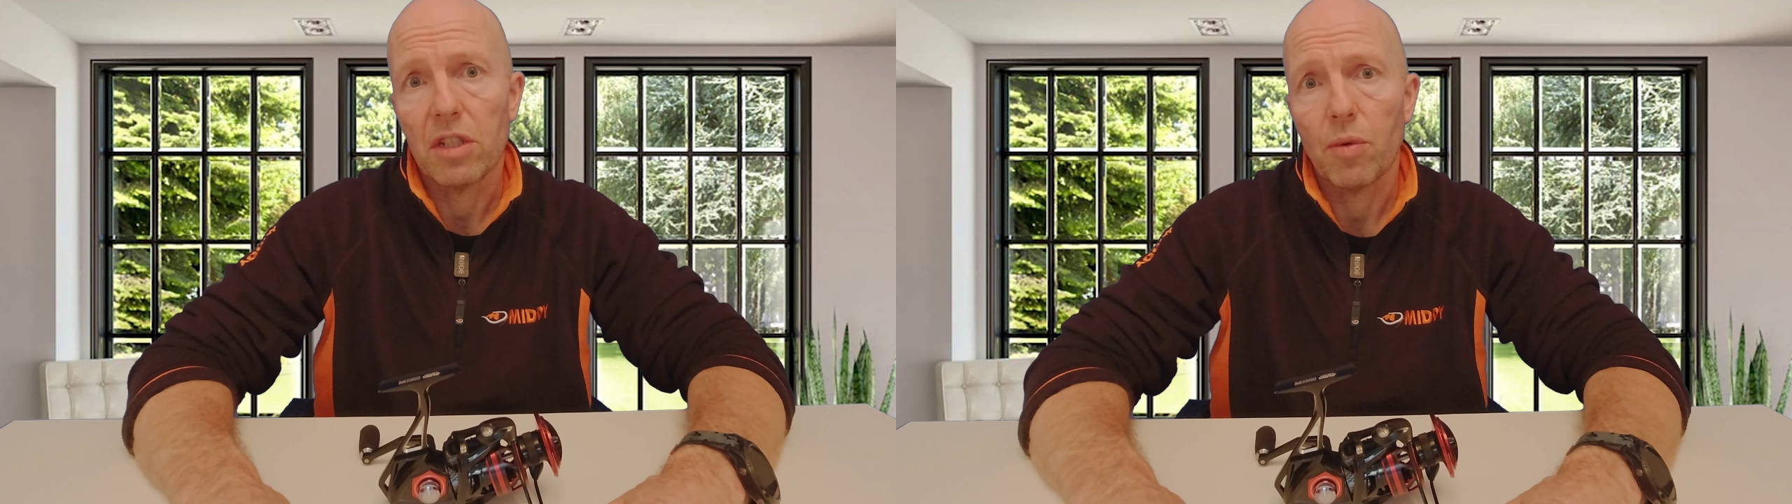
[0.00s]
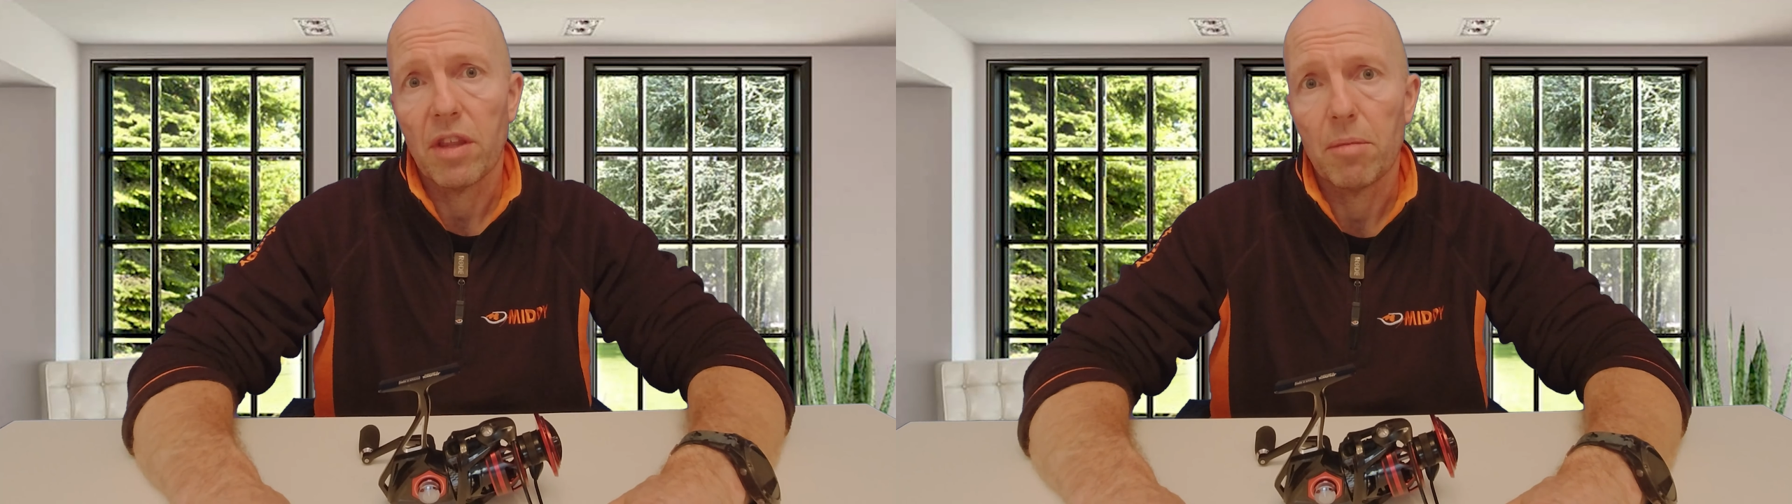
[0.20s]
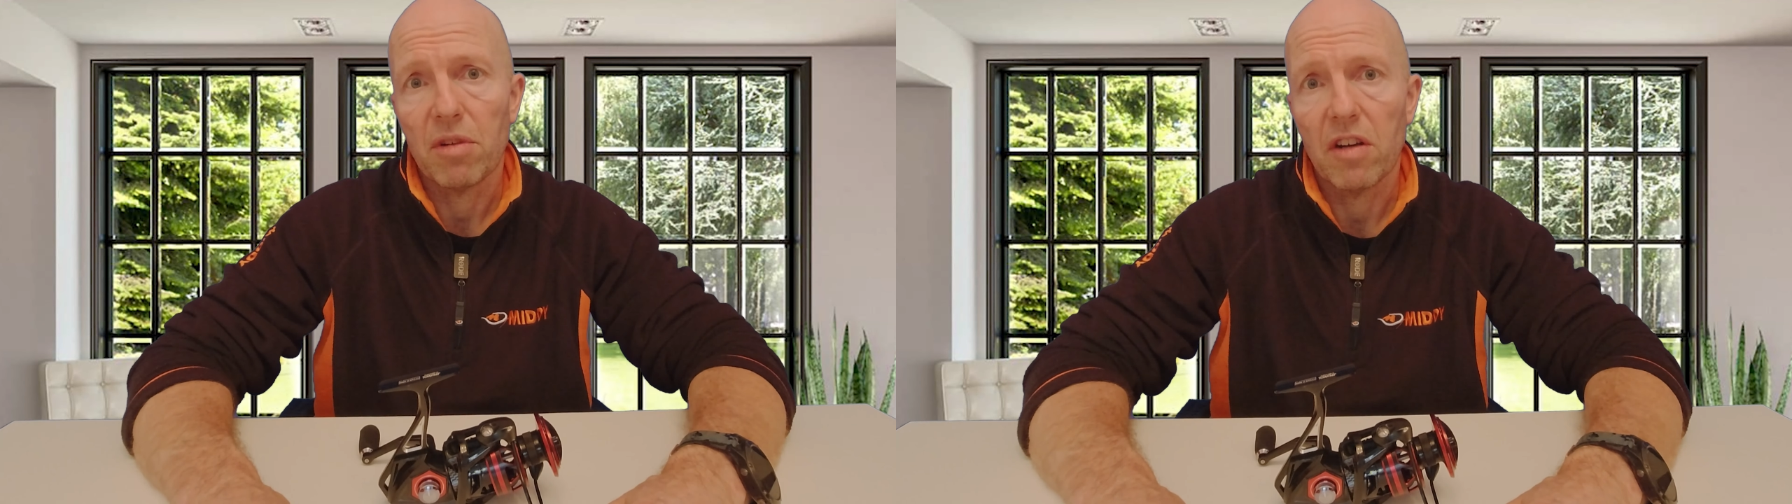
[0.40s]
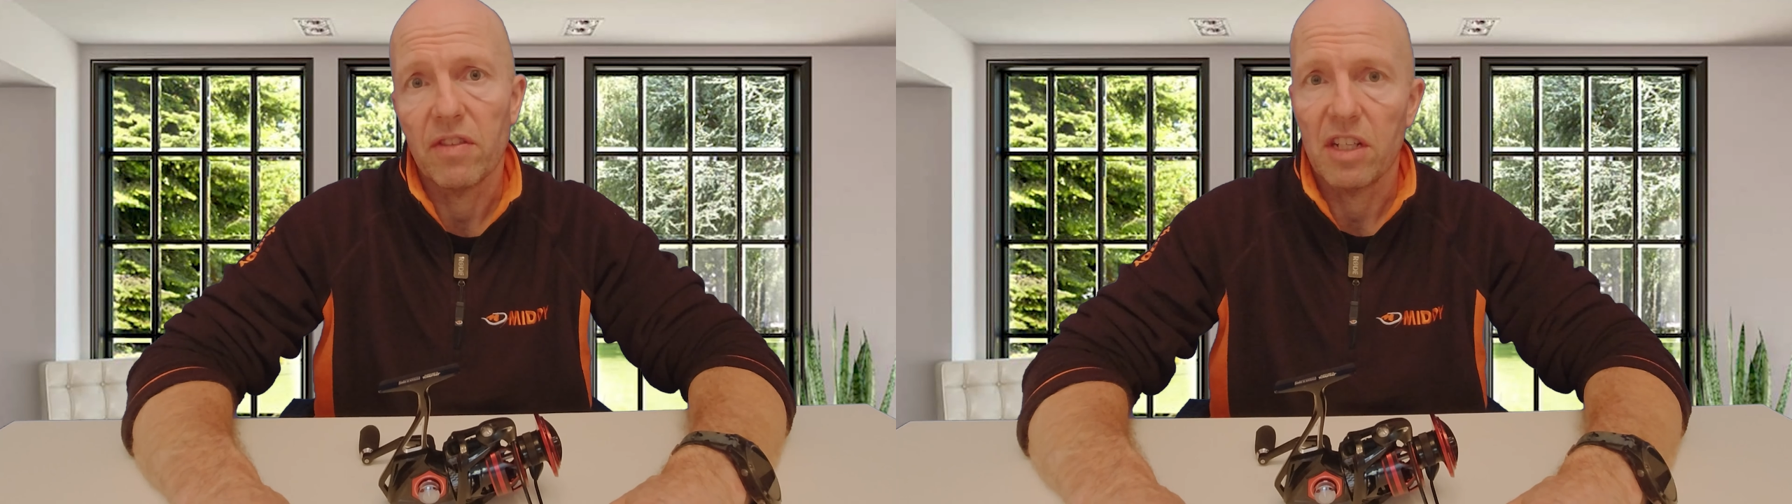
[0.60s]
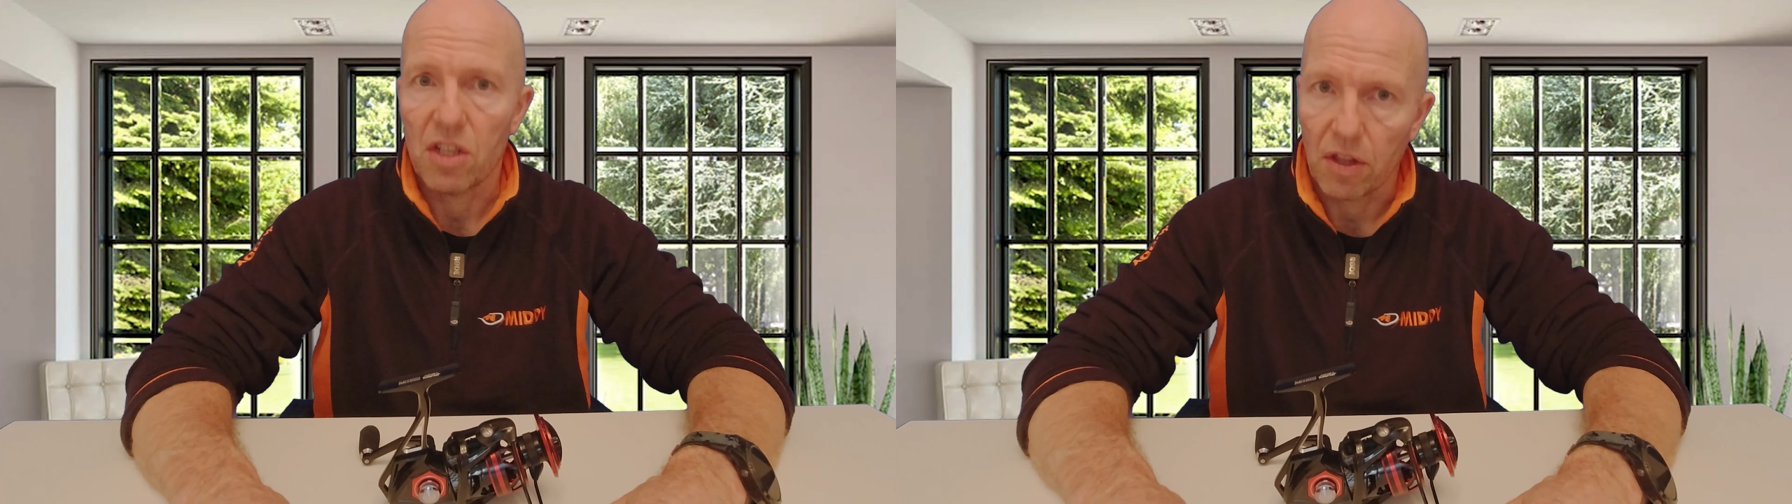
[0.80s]
do with
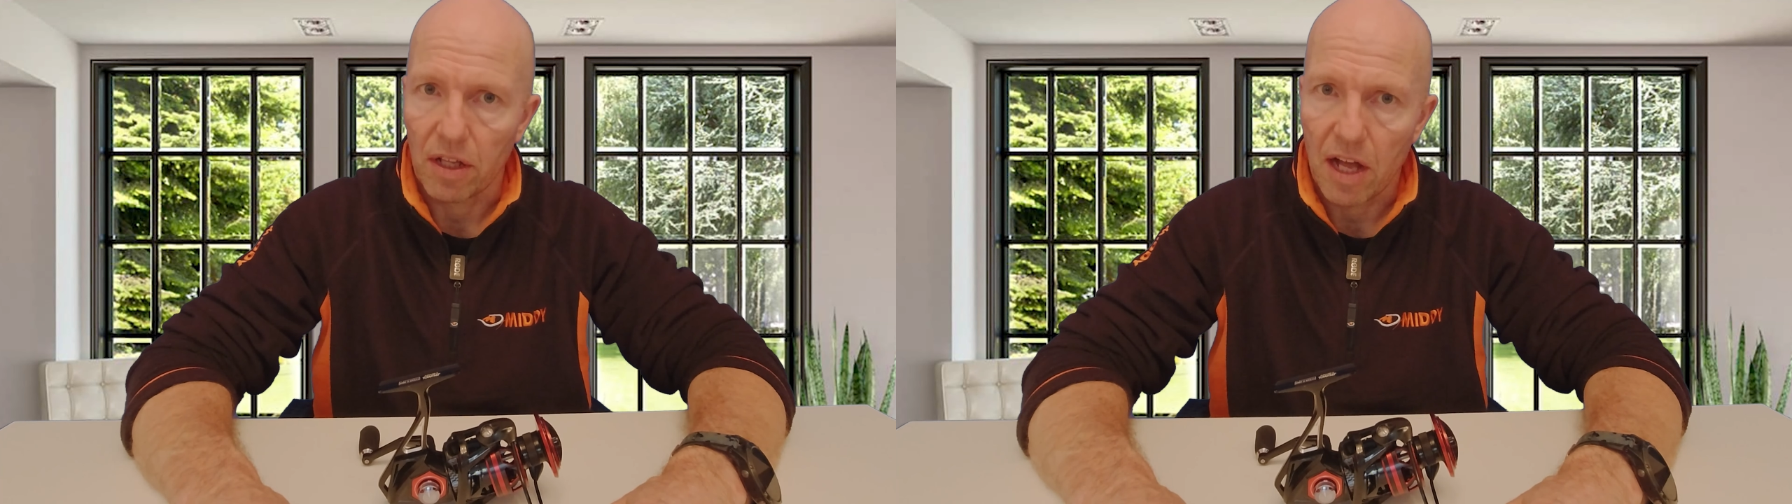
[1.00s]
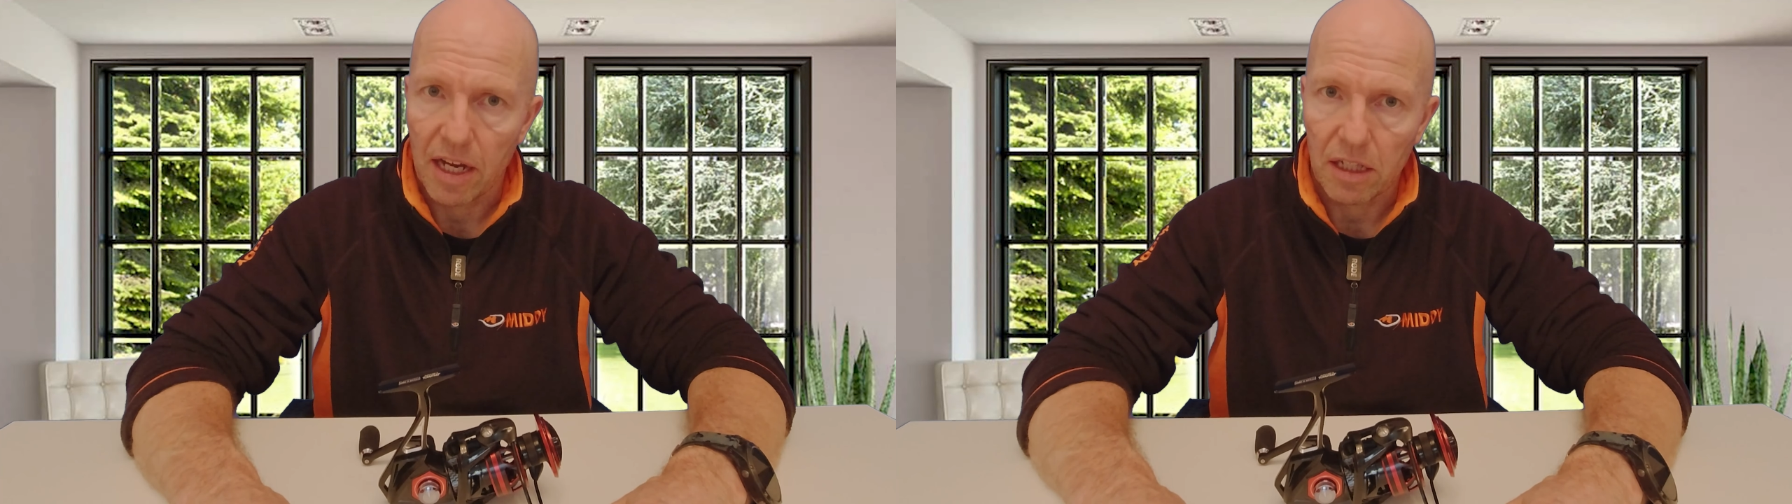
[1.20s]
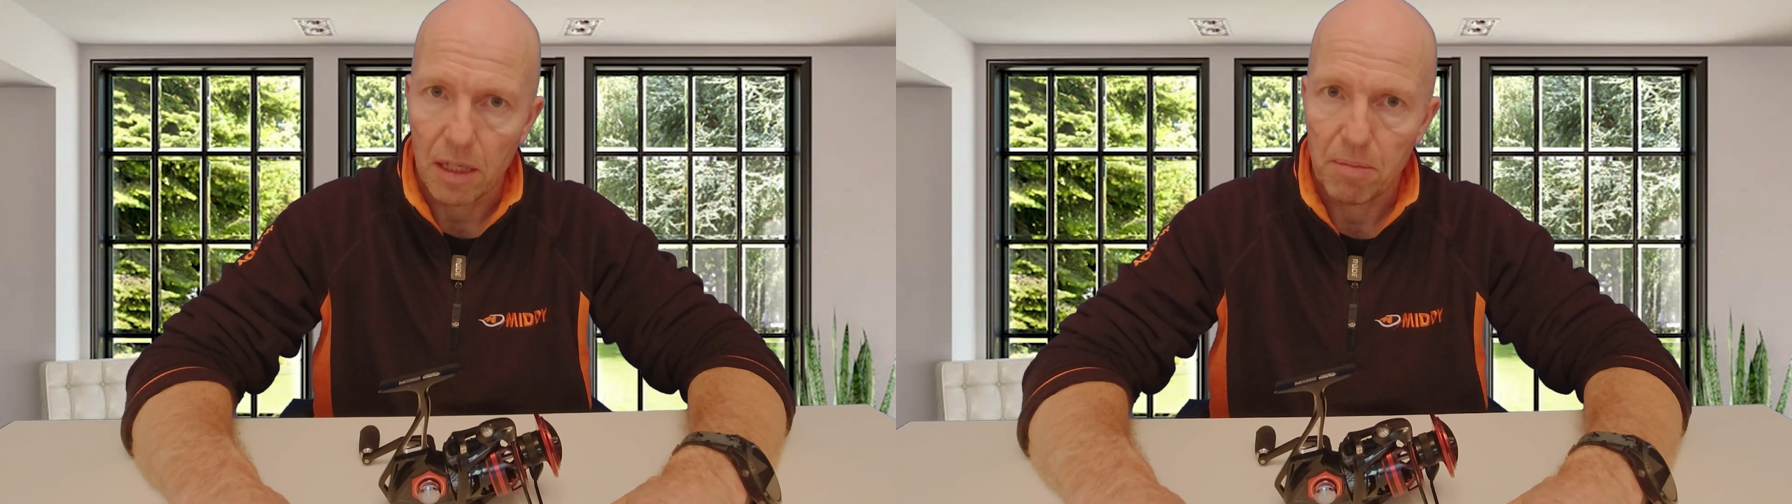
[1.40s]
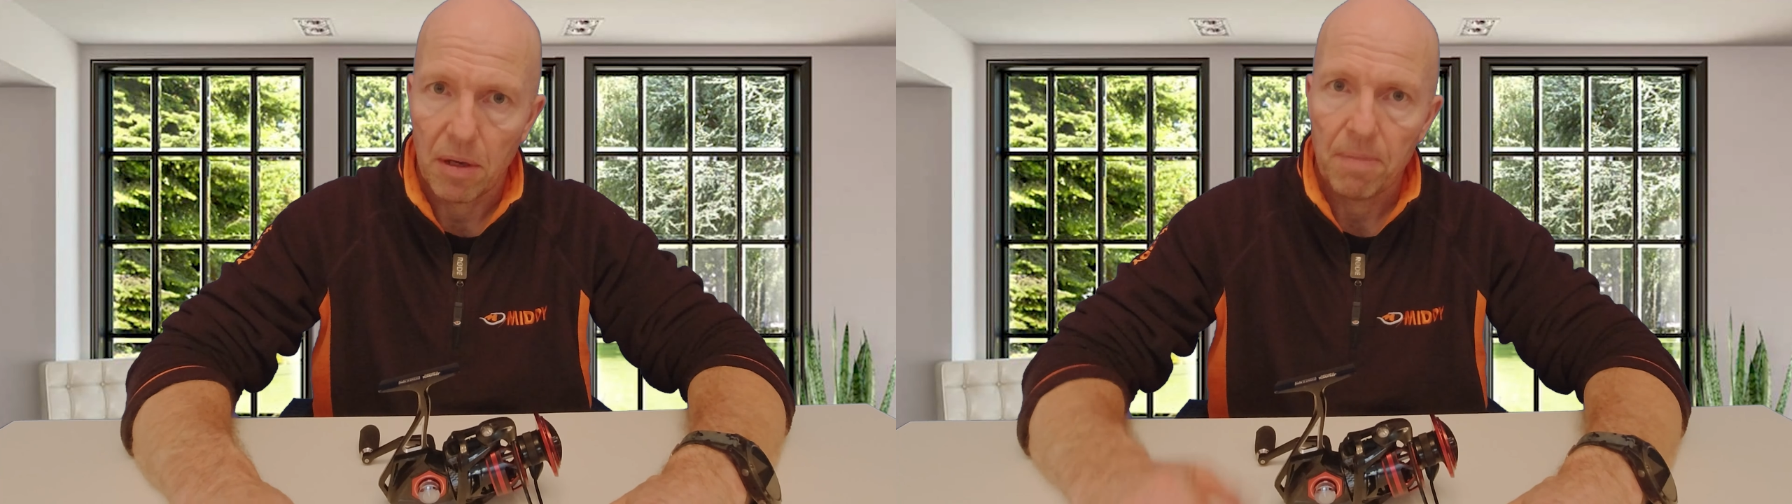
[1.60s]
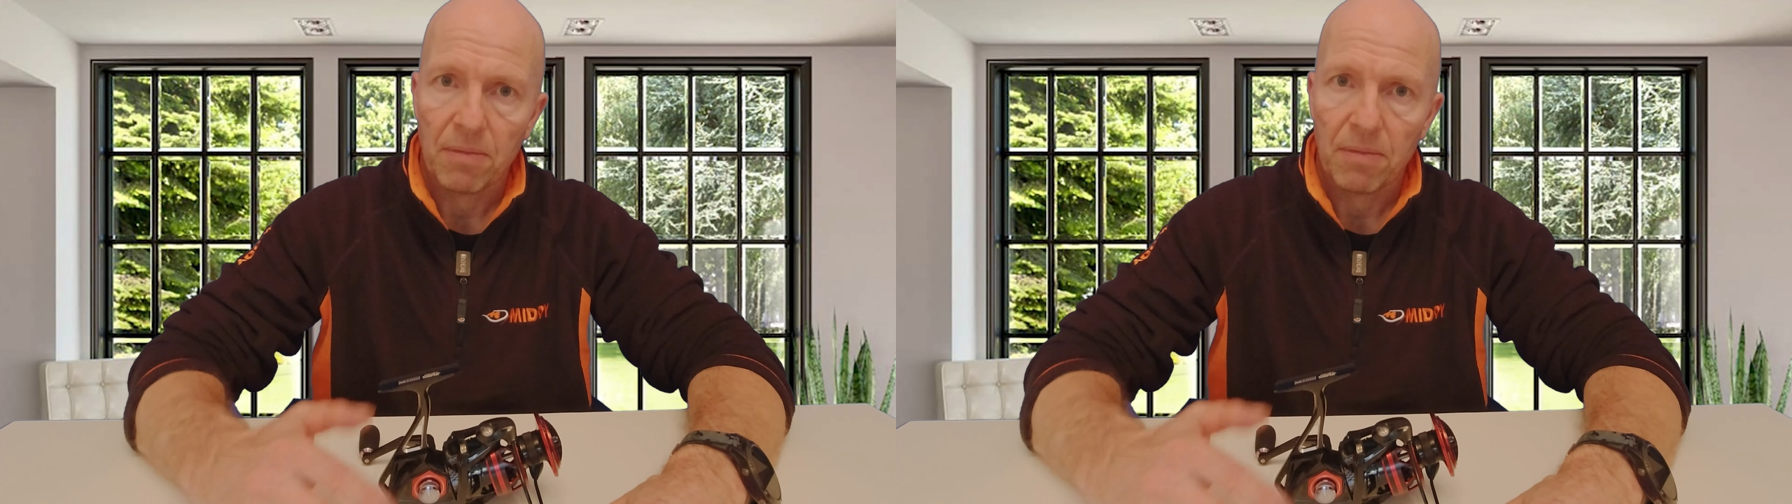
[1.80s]
improving is on the line clip.